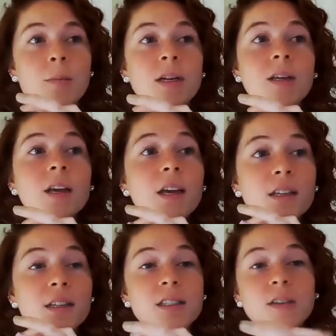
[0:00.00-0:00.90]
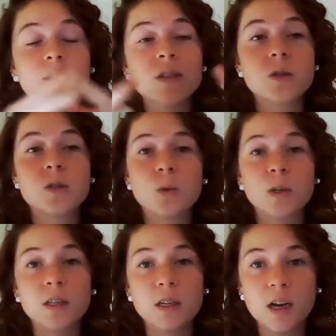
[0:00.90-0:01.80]
But again, the difference
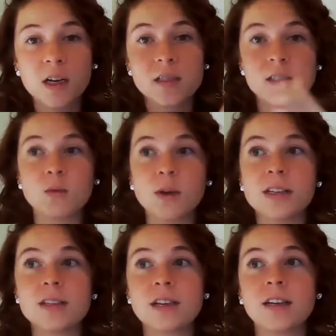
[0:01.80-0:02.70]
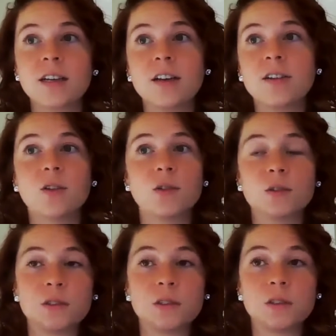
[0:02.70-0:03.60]
between us and Randstad or,